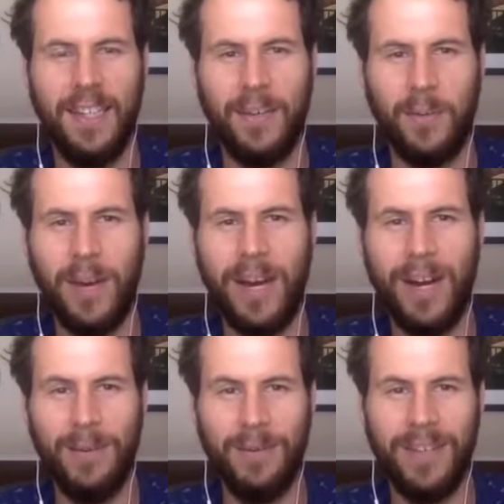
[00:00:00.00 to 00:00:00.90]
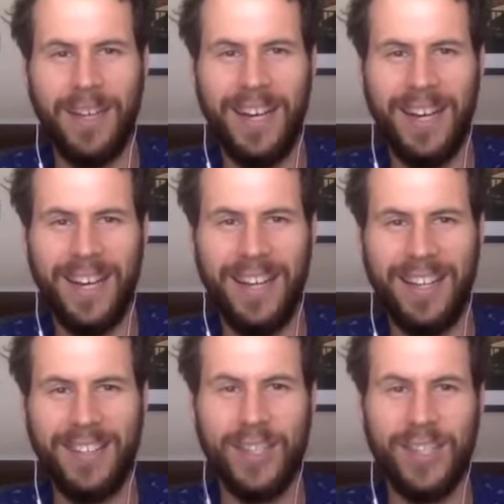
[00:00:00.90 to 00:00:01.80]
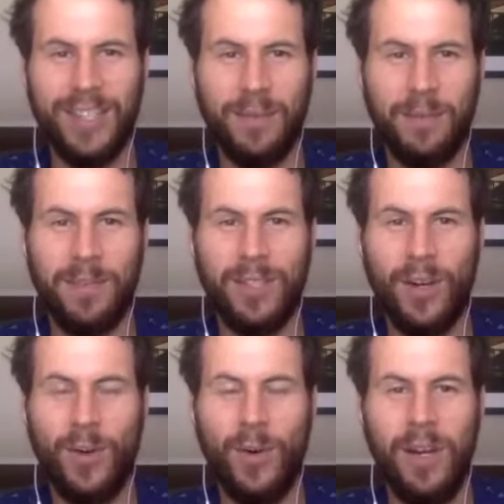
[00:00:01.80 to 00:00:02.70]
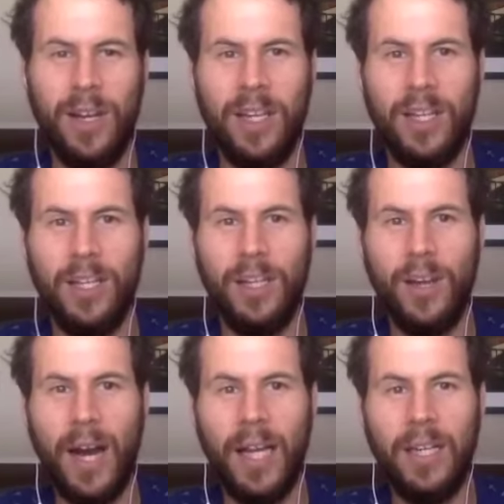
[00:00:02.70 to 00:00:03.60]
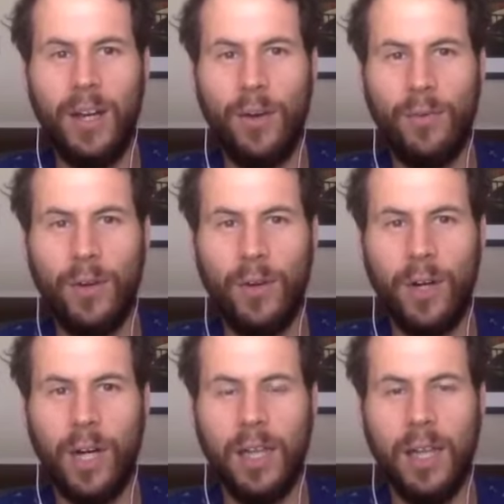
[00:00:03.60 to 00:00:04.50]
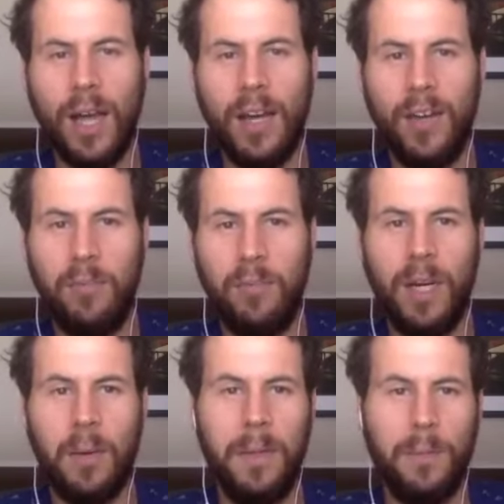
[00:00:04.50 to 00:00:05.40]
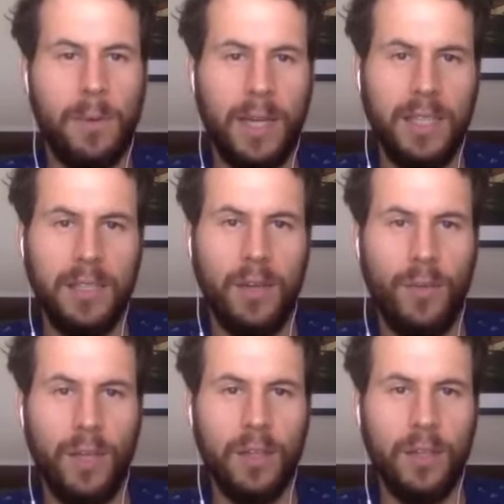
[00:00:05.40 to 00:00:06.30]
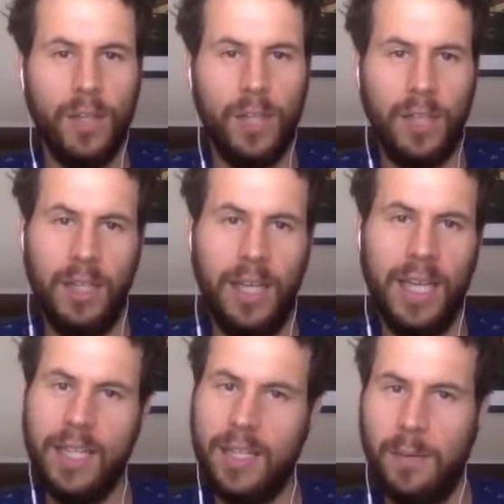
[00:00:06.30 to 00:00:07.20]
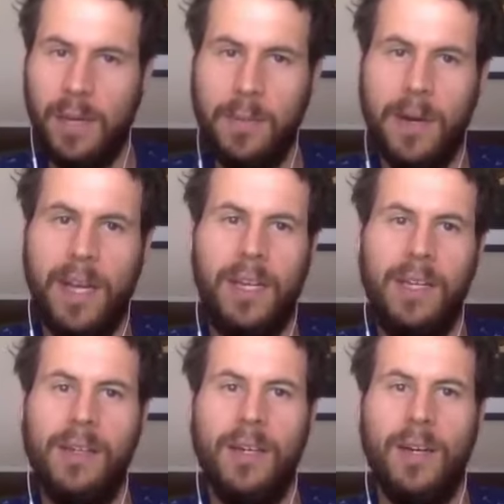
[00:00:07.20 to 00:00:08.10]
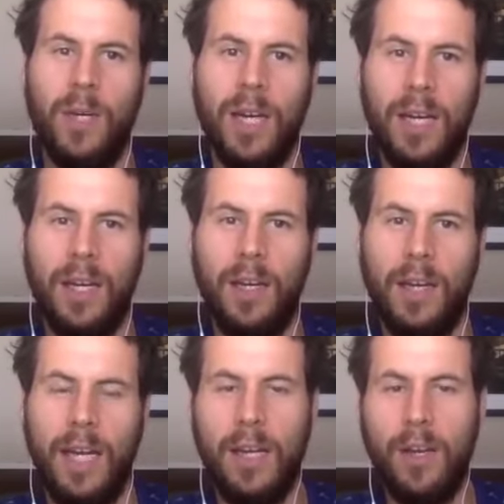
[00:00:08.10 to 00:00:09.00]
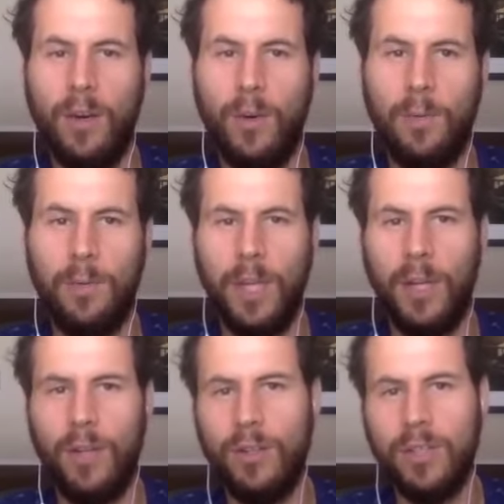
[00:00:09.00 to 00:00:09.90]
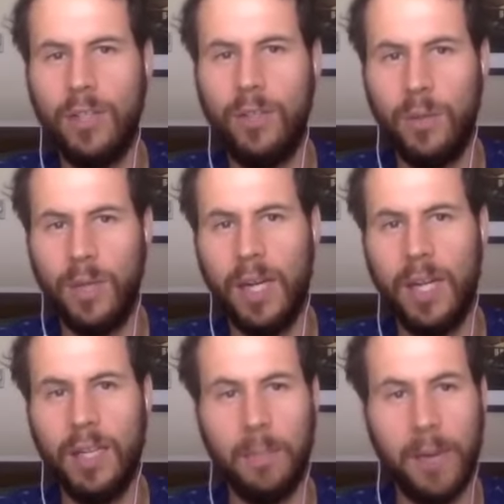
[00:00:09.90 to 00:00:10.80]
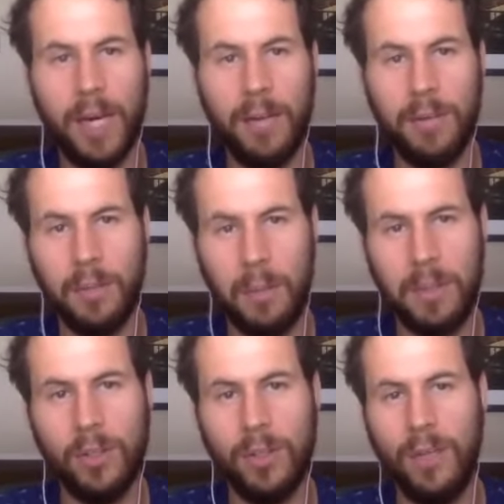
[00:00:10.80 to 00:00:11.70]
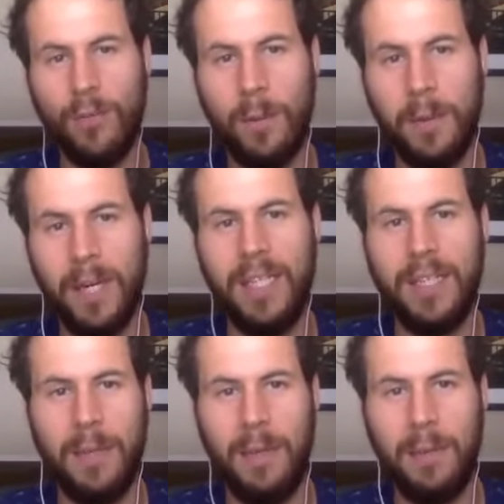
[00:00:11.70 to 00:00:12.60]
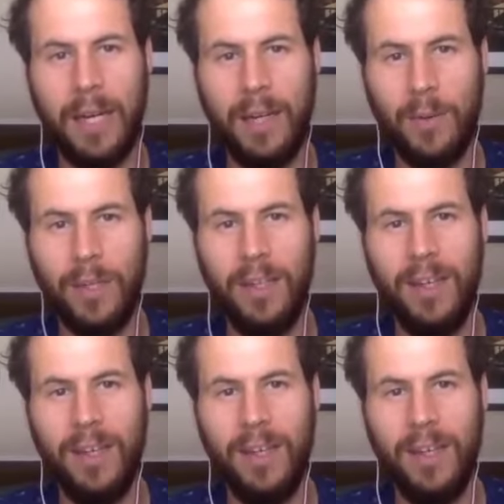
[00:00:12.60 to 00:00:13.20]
Wow, that's awesome. So, I know for a lot of bigger people, myself included, anytime anybody would kind of, and I know, you said you were kind of at the bottom, so maybe it's a little different, but anytime anybody would,